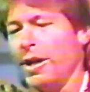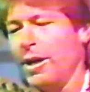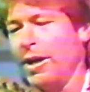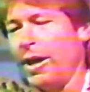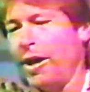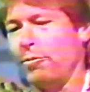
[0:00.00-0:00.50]

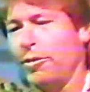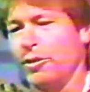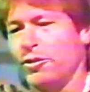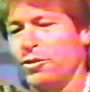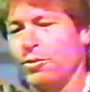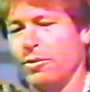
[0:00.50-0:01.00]
Had
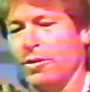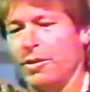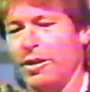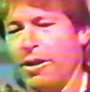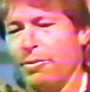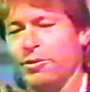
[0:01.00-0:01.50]
been
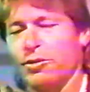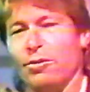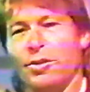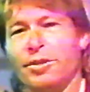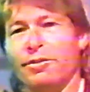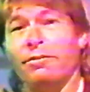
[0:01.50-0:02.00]
assured that I was
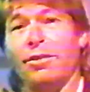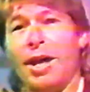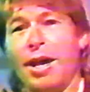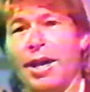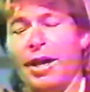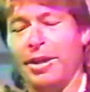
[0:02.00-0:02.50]
going to
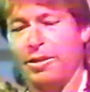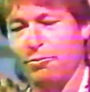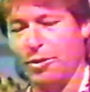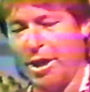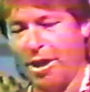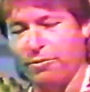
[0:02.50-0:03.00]
fly, and
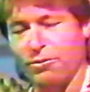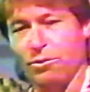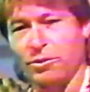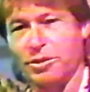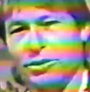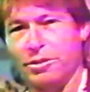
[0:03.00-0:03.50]
then we had,
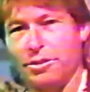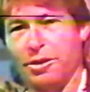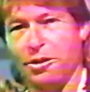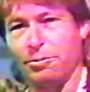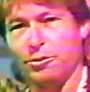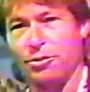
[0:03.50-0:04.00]
of course, this
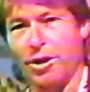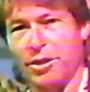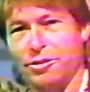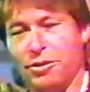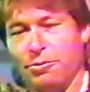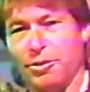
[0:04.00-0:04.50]
terrible
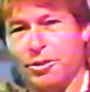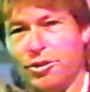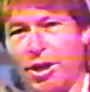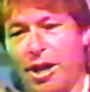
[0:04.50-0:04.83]
tragedy with a